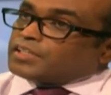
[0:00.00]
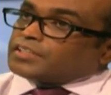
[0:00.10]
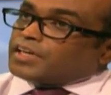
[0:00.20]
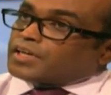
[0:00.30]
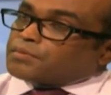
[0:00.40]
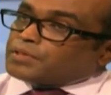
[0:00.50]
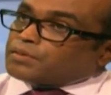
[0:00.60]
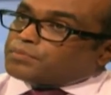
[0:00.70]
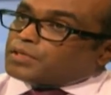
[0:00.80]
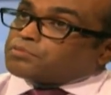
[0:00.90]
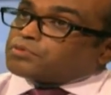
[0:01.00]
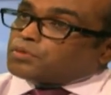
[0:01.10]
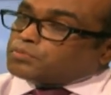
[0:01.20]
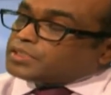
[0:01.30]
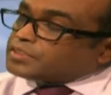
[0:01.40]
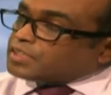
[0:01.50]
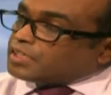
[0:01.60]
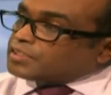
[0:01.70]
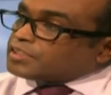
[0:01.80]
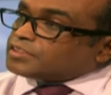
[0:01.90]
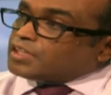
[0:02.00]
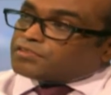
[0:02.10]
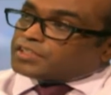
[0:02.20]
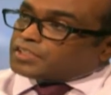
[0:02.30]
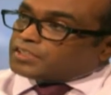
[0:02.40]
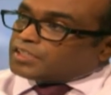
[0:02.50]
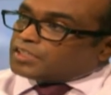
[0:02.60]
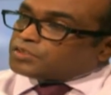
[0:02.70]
there are people from these countries are working there.